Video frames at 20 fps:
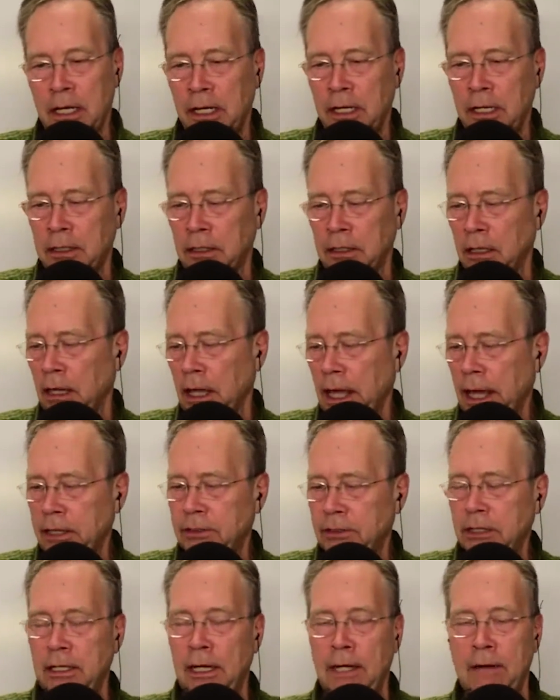
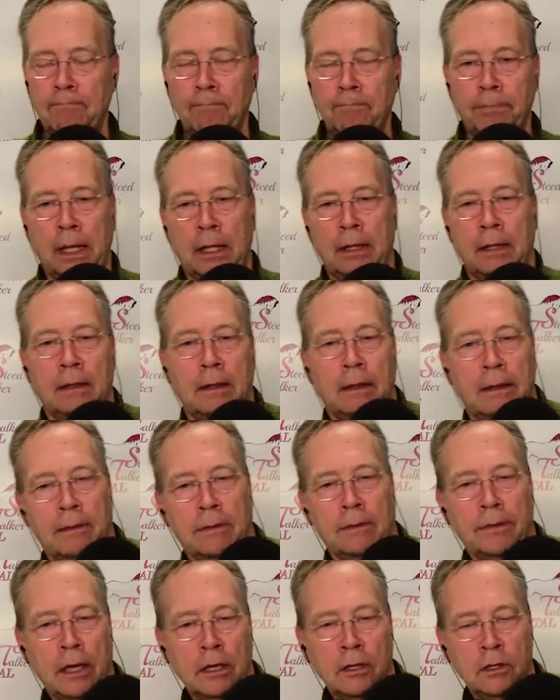enlightening.
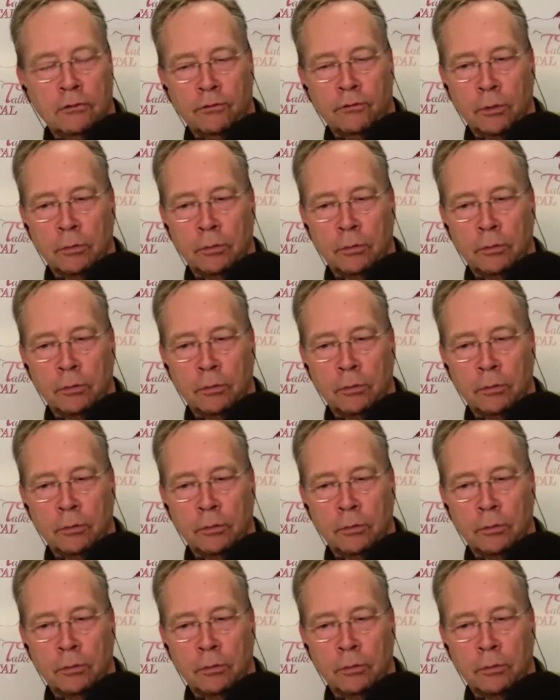Thank you for